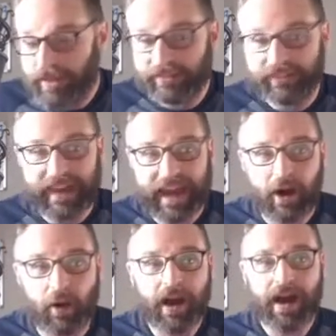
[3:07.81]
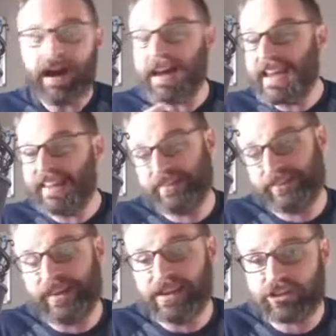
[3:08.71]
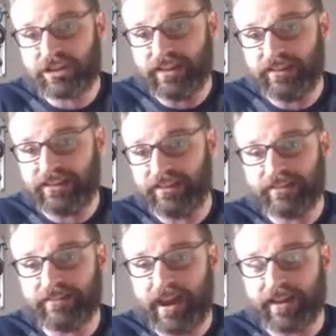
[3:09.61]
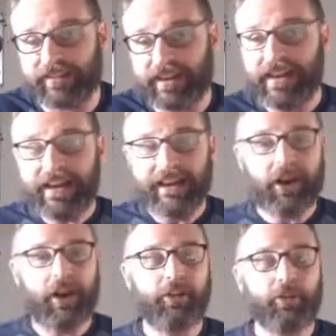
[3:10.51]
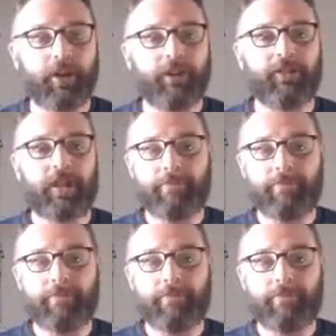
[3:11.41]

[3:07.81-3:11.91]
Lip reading: This is how I SSH'd into this device. In other words,